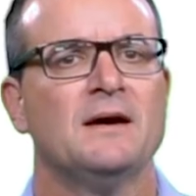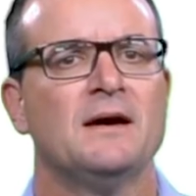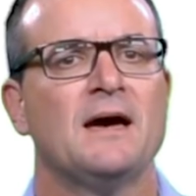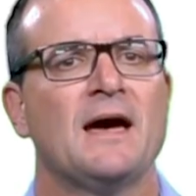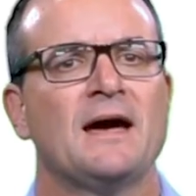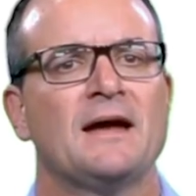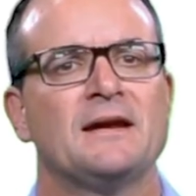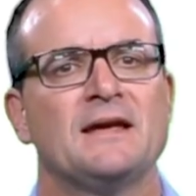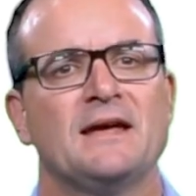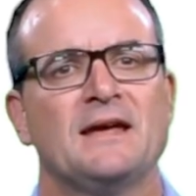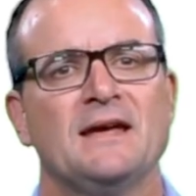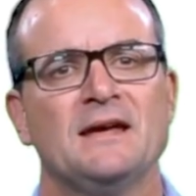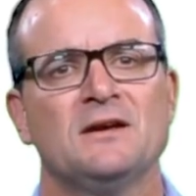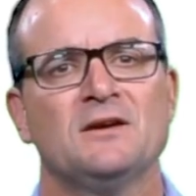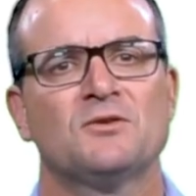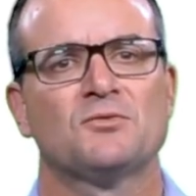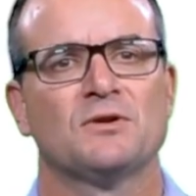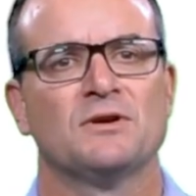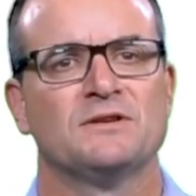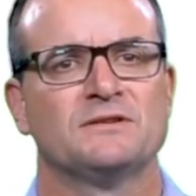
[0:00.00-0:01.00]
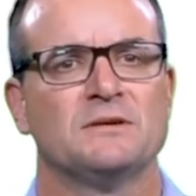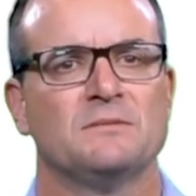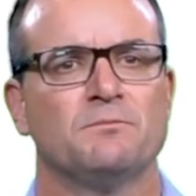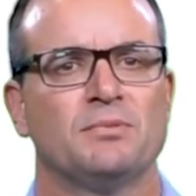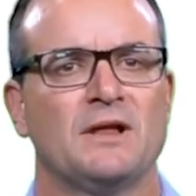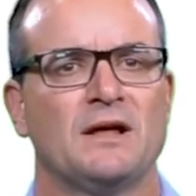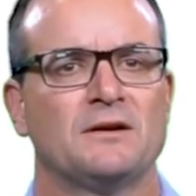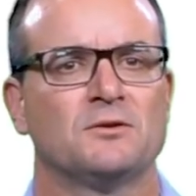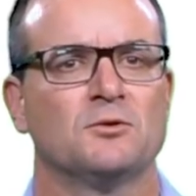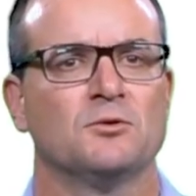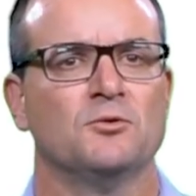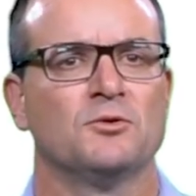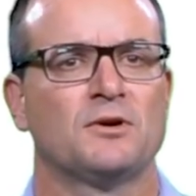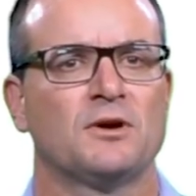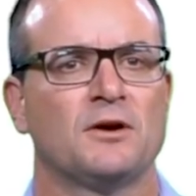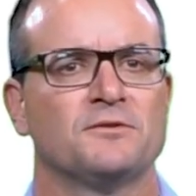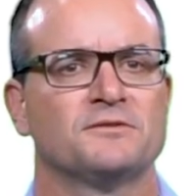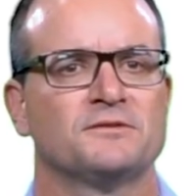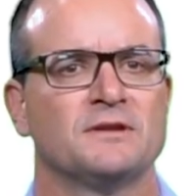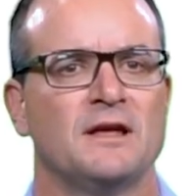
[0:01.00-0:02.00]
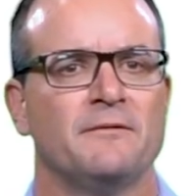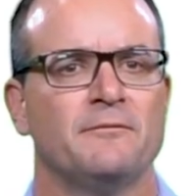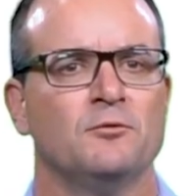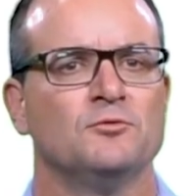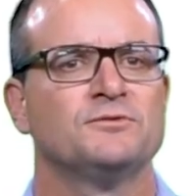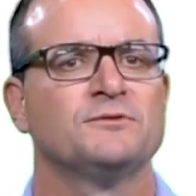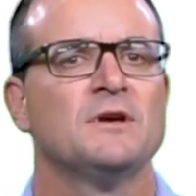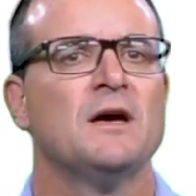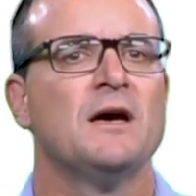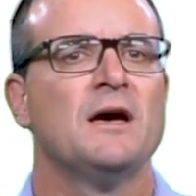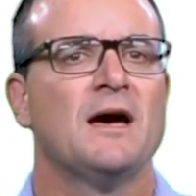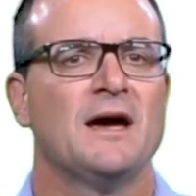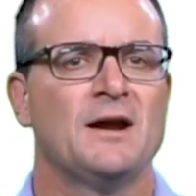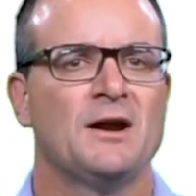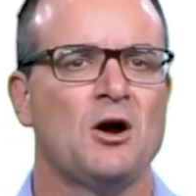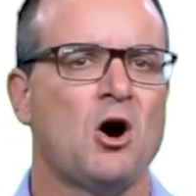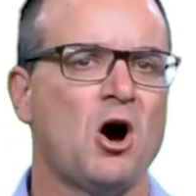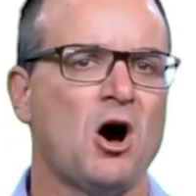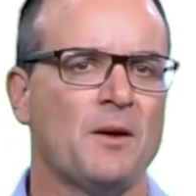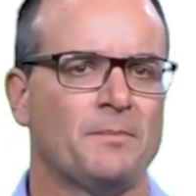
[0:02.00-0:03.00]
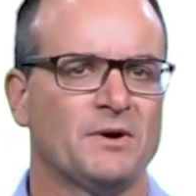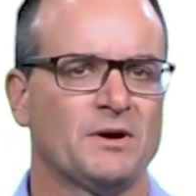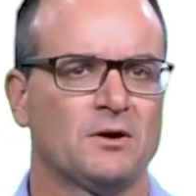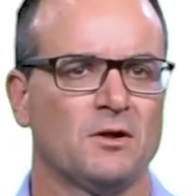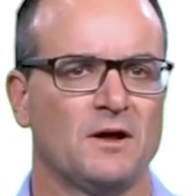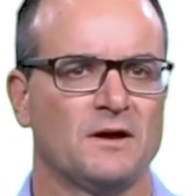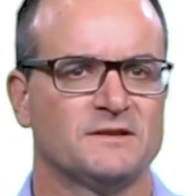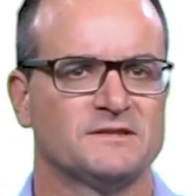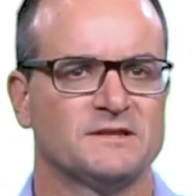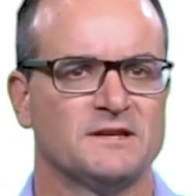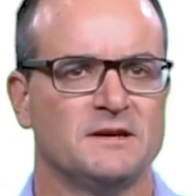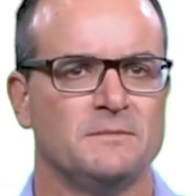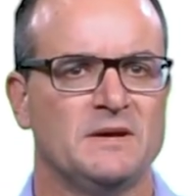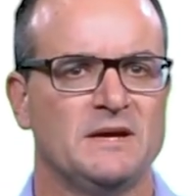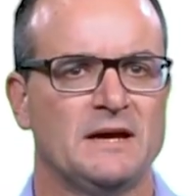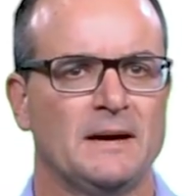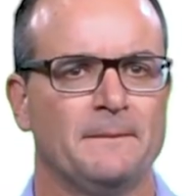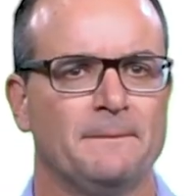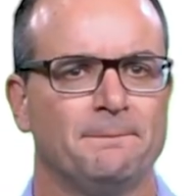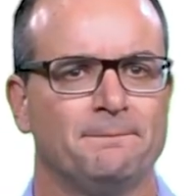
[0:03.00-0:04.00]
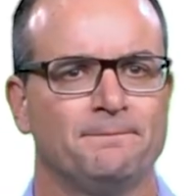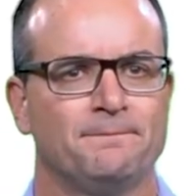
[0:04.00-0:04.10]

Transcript: an increase in blood glucose levels, and hyperglycemia.